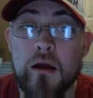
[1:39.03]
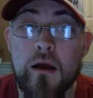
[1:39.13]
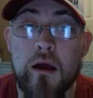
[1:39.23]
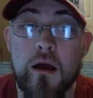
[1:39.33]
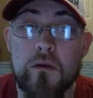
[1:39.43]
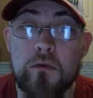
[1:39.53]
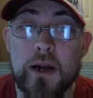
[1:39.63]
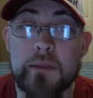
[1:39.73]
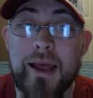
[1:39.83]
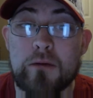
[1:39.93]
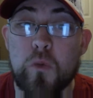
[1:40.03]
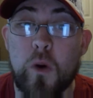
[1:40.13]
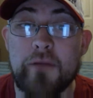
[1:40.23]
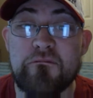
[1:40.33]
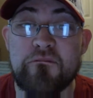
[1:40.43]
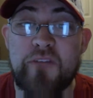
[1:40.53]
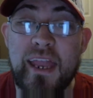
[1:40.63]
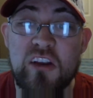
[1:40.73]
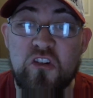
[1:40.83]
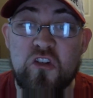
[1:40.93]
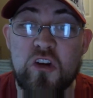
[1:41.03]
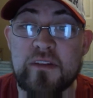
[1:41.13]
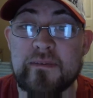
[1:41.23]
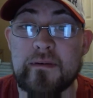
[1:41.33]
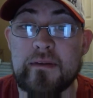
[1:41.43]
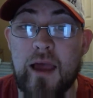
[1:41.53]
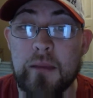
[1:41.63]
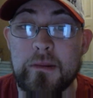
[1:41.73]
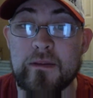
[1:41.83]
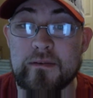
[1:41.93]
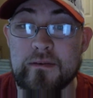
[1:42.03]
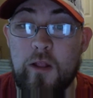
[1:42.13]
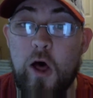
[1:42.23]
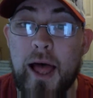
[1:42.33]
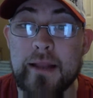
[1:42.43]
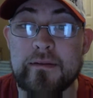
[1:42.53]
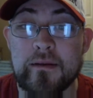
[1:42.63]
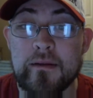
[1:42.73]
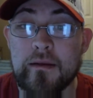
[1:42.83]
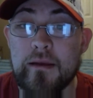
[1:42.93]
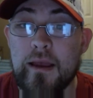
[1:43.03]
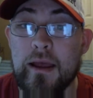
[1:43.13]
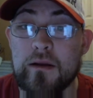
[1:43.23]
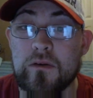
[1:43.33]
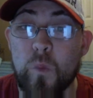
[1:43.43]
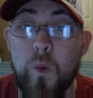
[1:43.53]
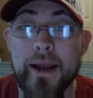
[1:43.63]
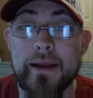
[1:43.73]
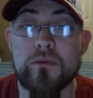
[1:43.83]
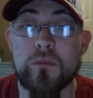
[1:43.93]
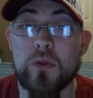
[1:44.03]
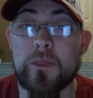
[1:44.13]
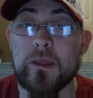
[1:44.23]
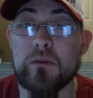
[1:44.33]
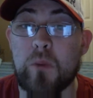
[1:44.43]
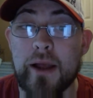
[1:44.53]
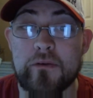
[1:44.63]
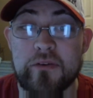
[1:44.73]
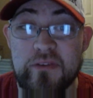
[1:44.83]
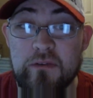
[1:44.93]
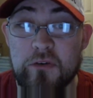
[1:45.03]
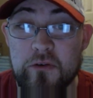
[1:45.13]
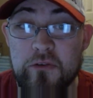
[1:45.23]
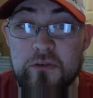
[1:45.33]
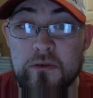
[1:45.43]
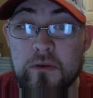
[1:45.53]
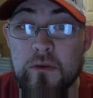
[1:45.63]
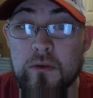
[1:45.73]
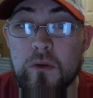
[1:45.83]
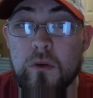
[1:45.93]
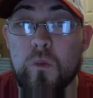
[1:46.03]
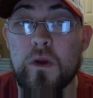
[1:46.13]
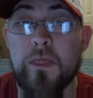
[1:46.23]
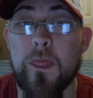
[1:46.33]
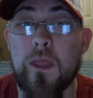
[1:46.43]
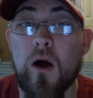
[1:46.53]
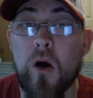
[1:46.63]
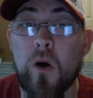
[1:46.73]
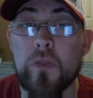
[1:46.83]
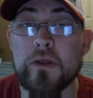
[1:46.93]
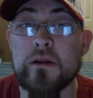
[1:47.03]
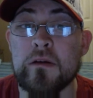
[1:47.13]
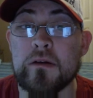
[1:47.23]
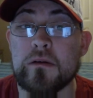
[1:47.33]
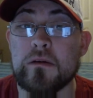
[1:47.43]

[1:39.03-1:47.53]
Running back Roy Finch can see time in the slot at wide with the wide receivers, with all the